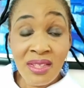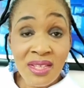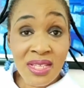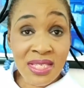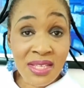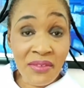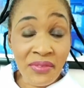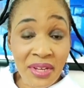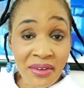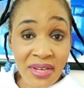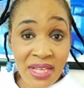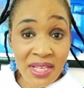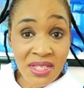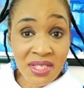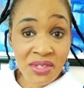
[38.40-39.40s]
this is a
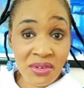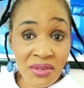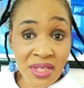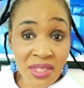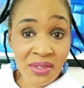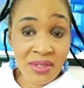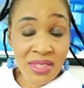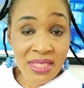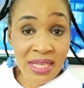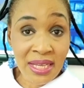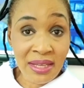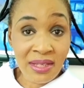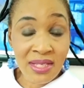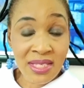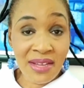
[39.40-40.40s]
very historical
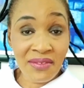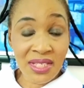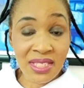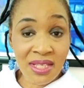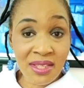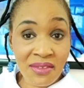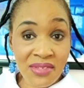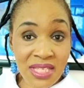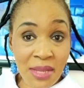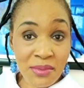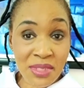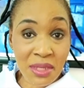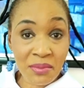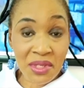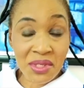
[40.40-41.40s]
day, 17th of
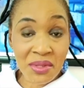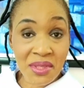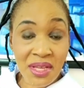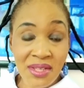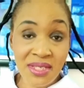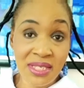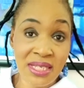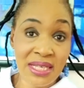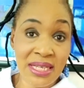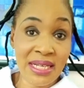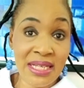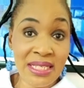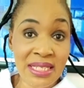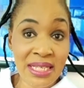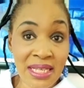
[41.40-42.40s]
September
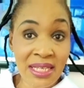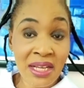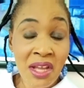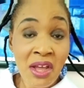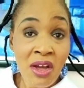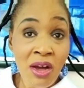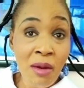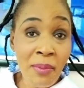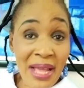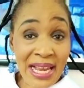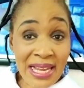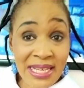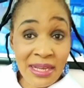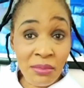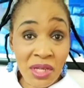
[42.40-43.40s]
2019.
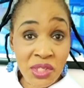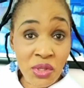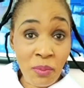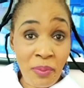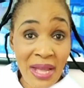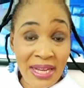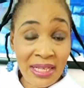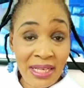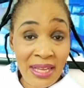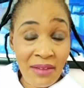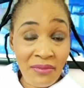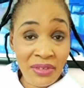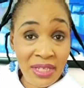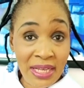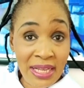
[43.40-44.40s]
Obalende Motor Park,
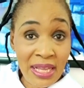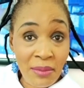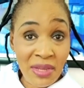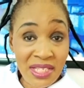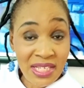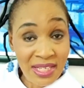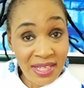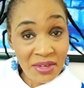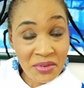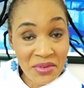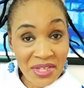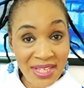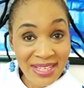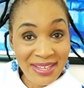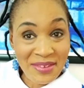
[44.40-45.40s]
11 a.m.
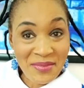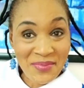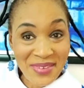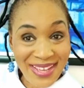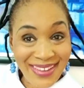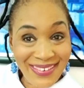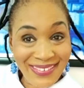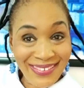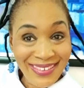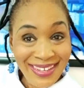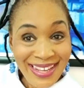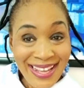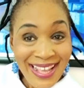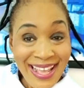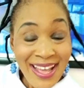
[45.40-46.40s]
Ejekirini Bell.
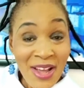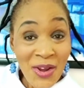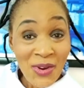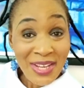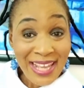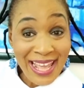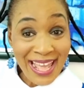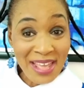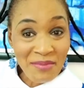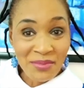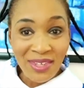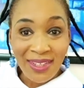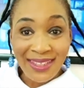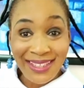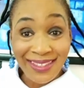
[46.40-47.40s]

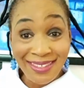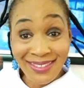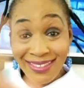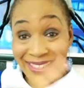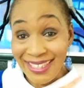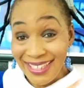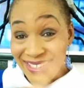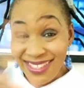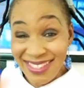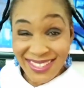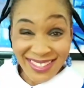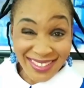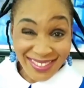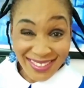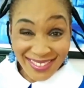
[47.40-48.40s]
Okay, monkey no get
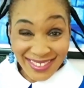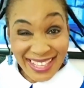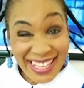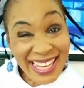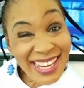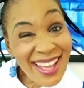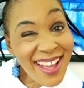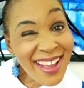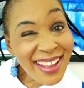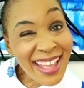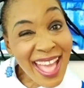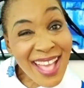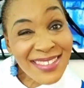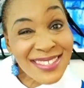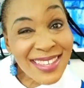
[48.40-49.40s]
skills. You
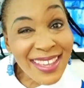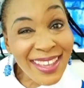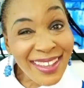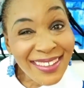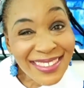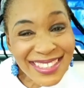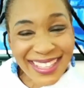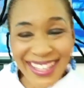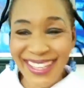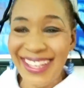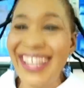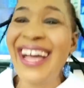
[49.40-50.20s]
don't get skills.